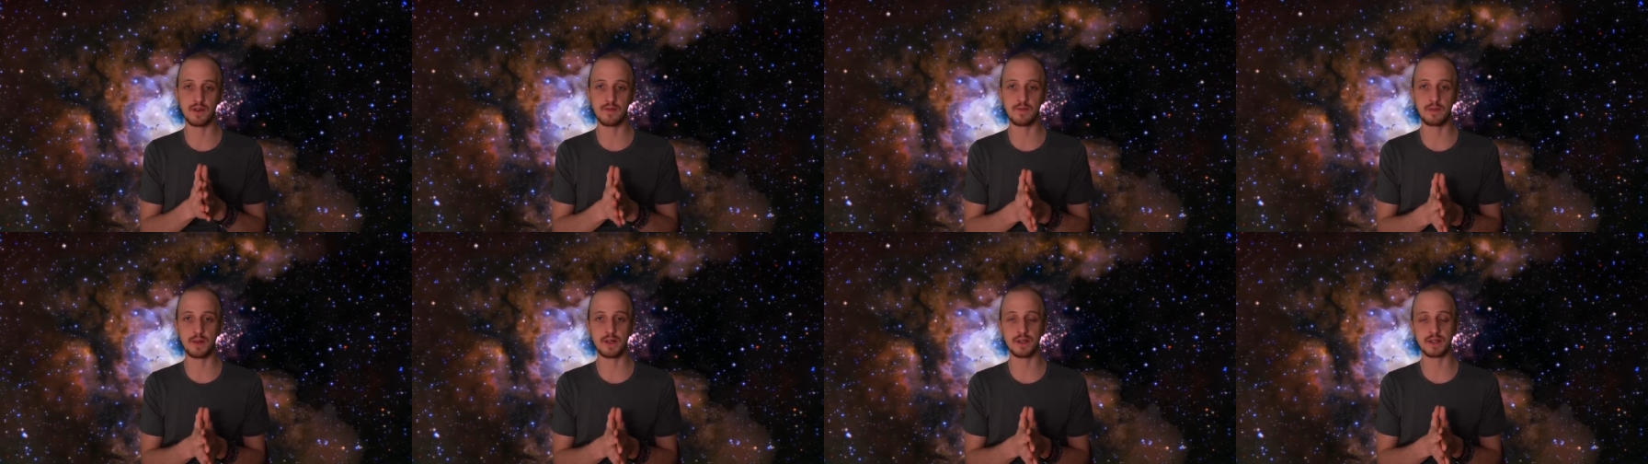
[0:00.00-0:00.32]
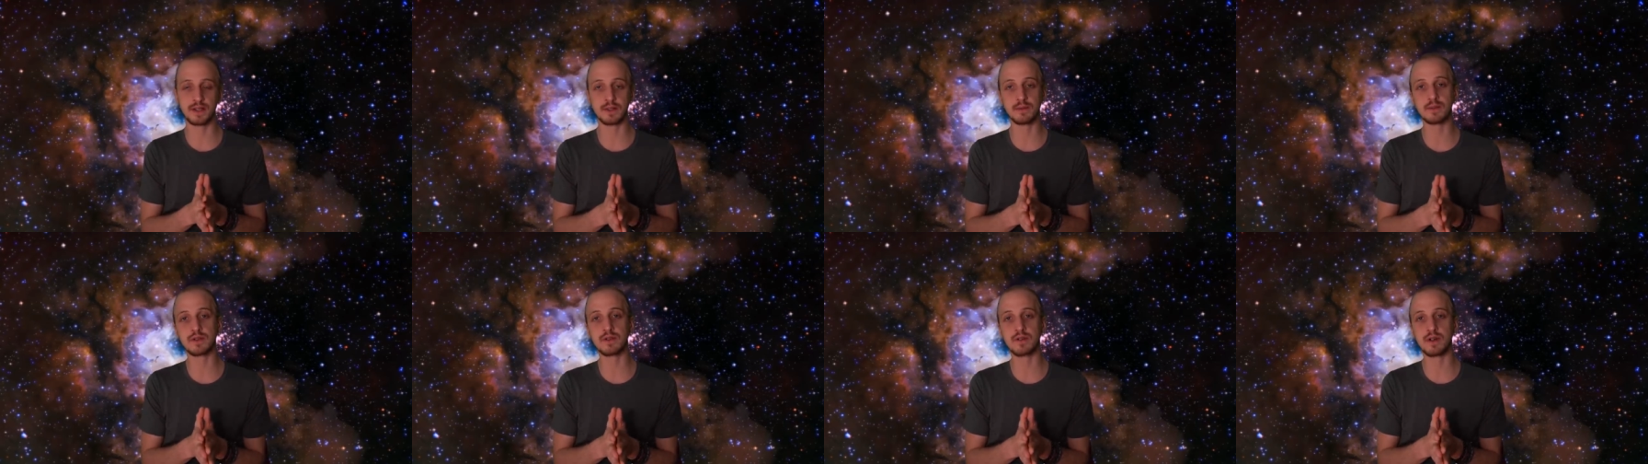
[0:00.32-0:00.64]
of my
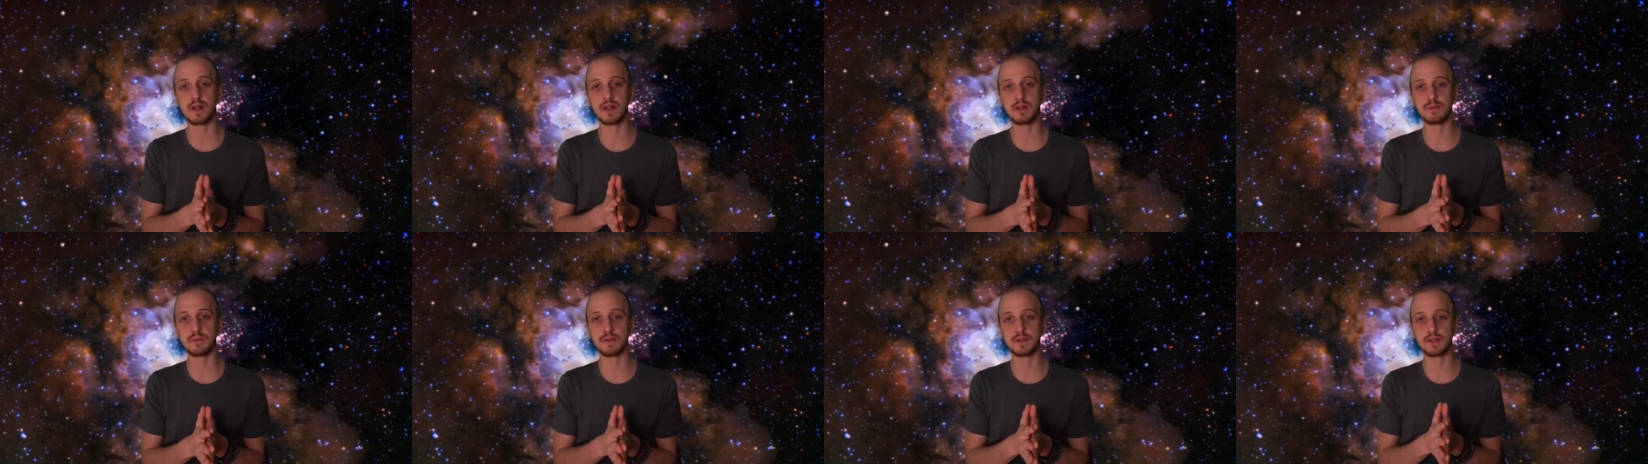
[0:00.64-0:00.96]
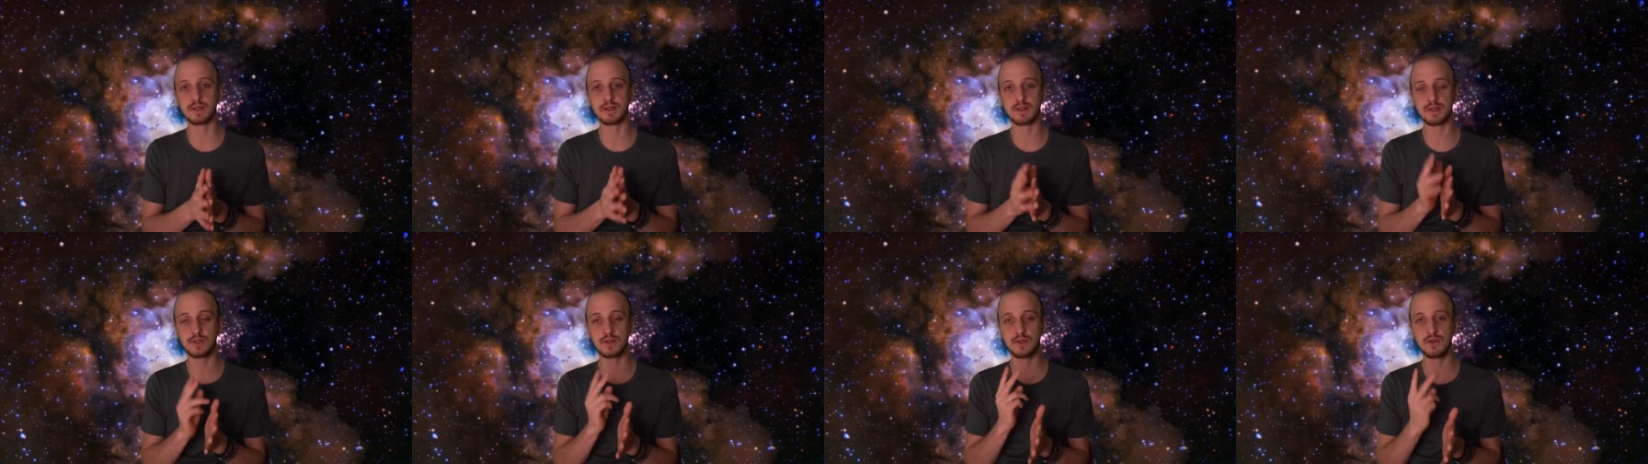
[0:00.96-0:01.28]

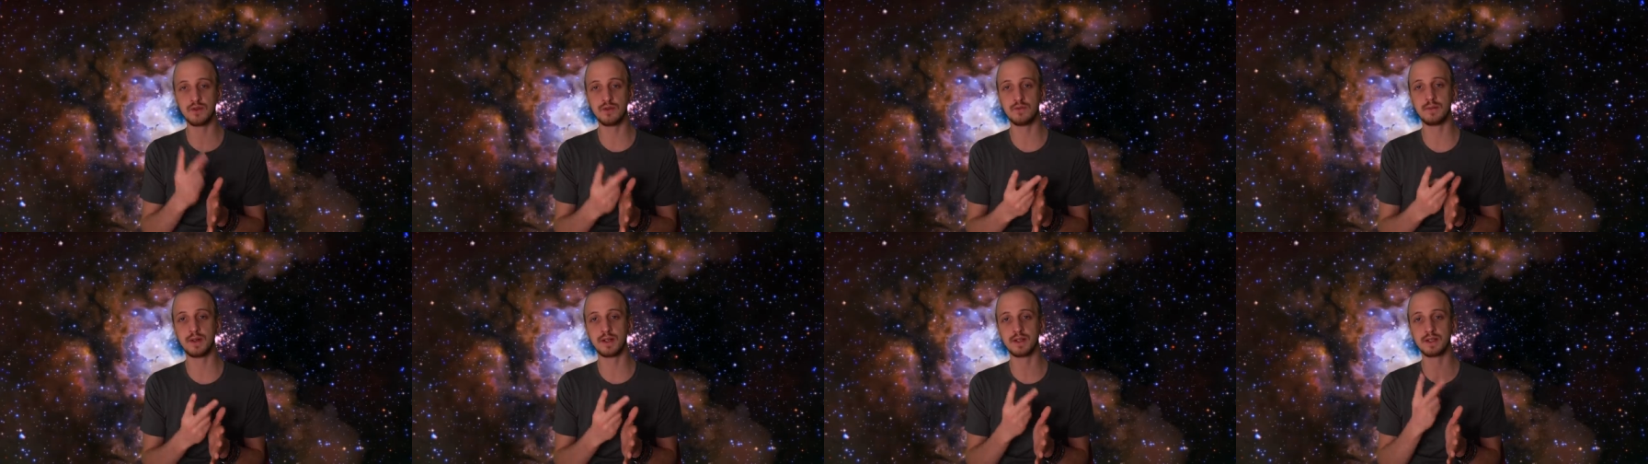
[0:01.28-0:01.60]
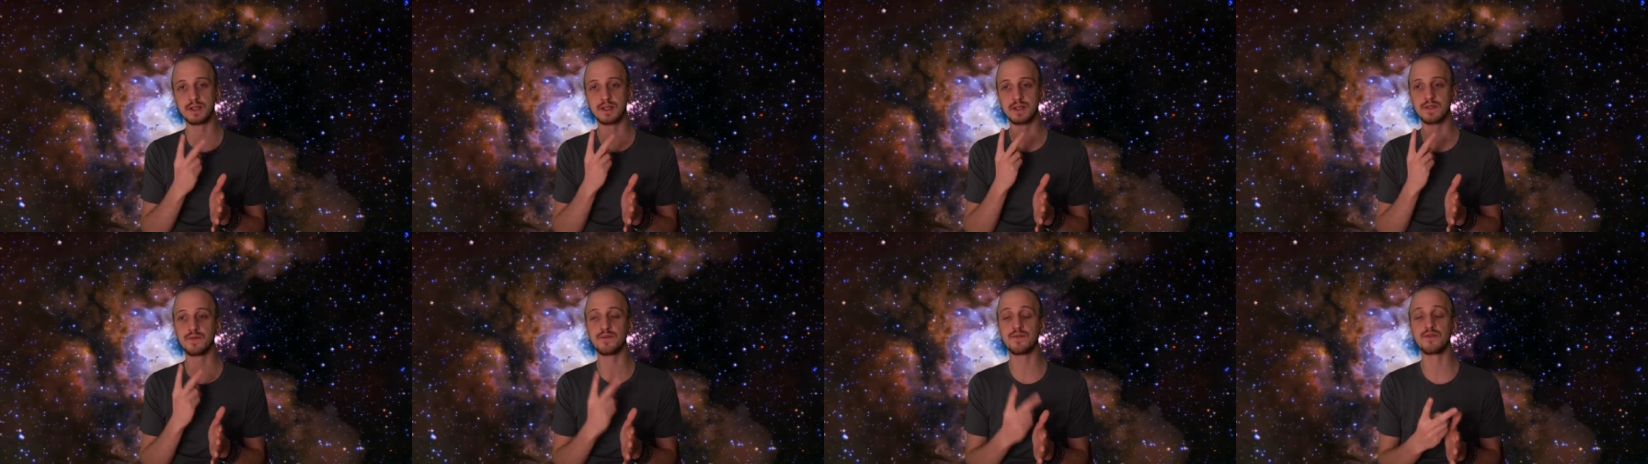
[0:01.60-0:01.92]
subscribers 2
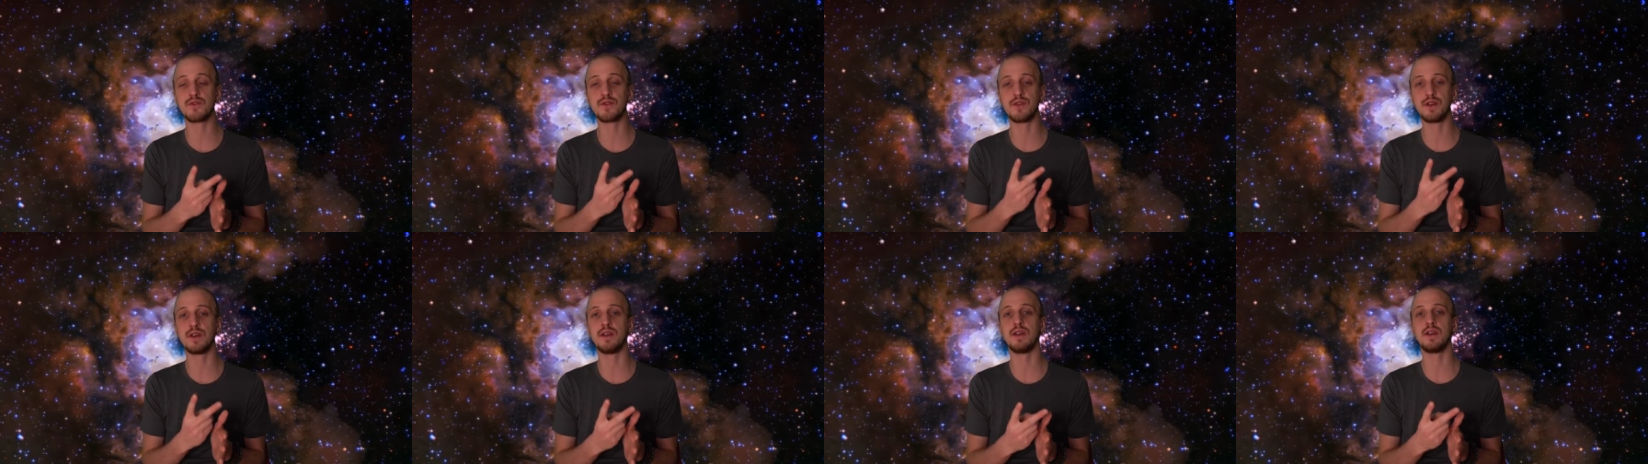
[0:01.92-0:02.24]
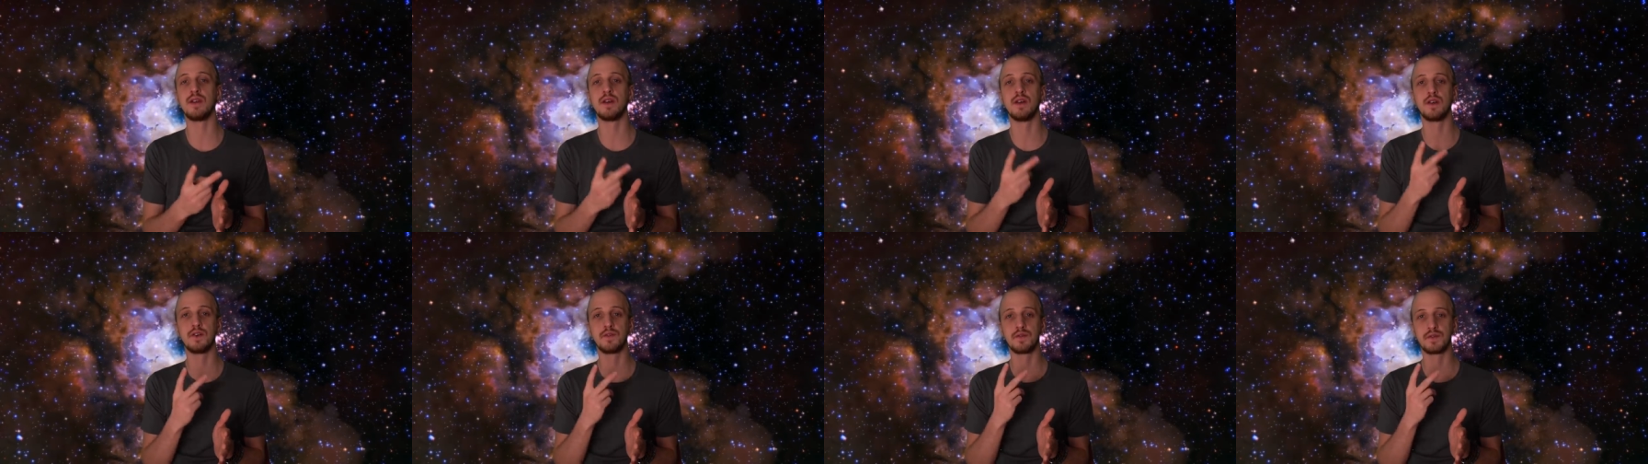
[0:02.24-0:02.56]
months
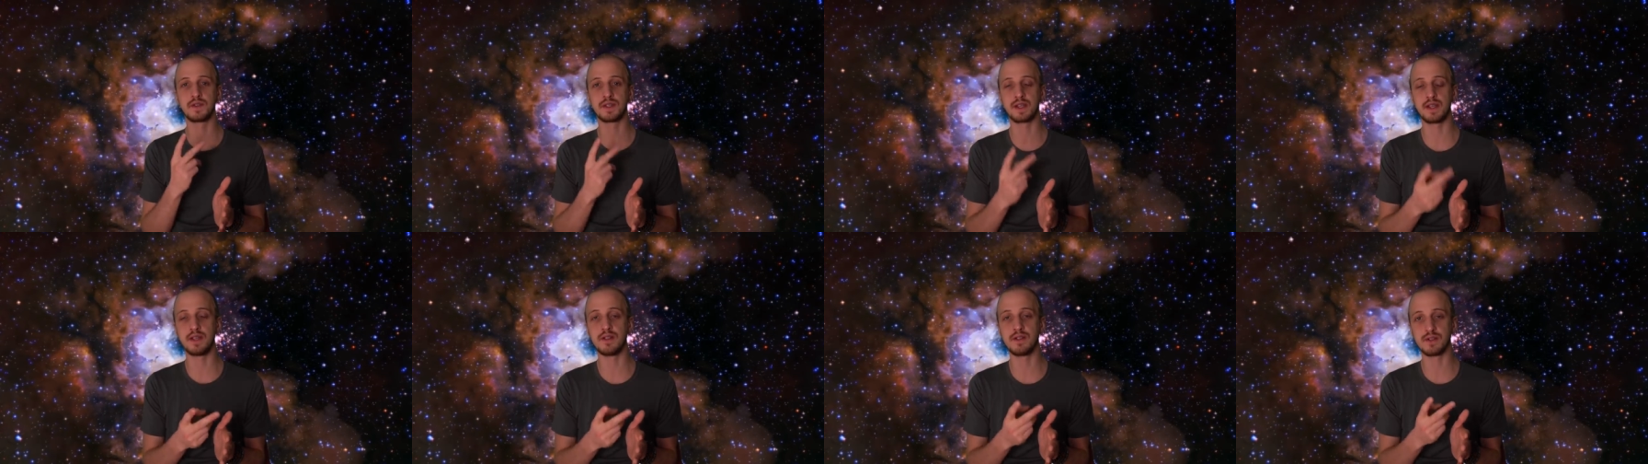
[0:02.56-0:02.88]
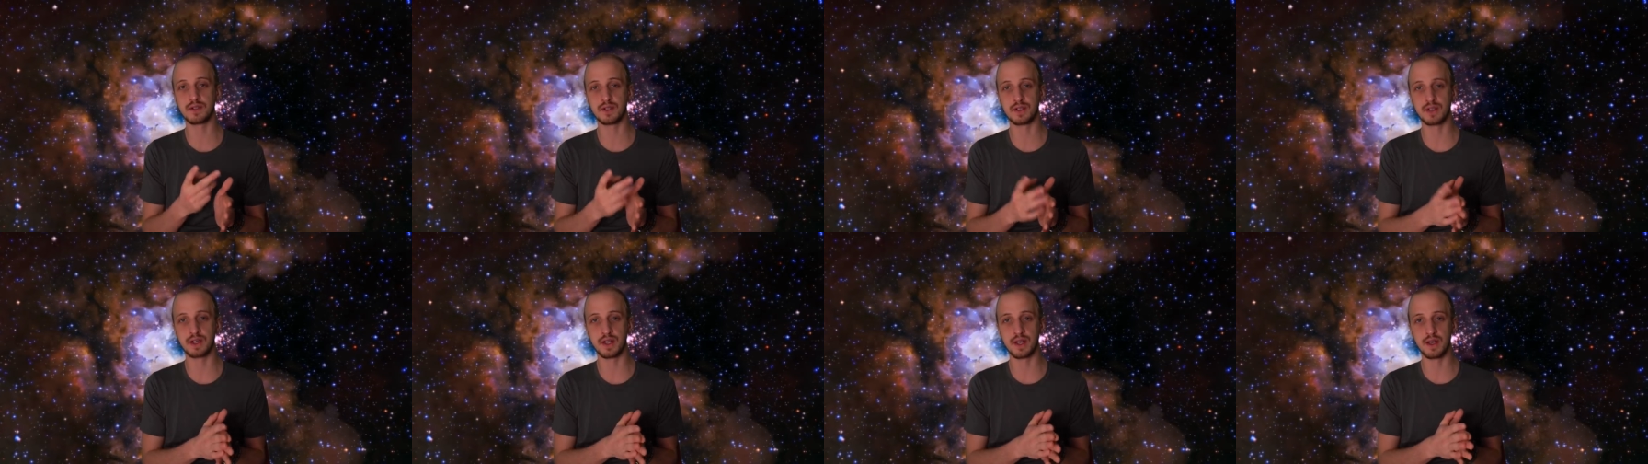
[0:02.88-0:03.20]
free of
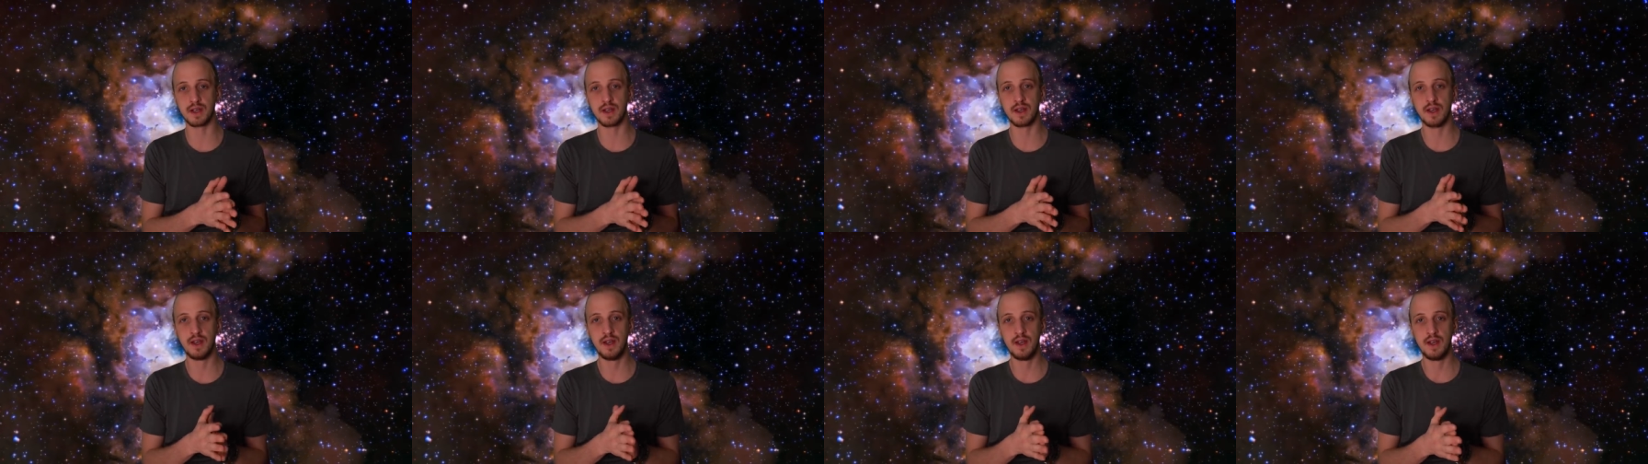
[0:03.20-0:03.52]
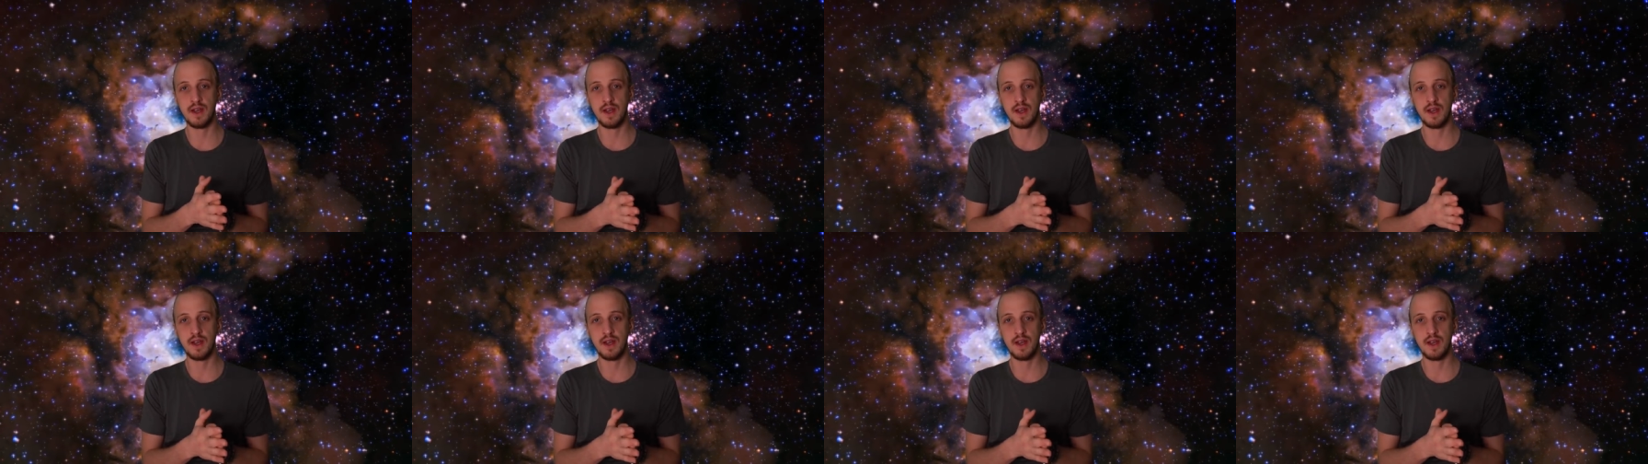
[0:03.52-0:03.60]
Skillshare,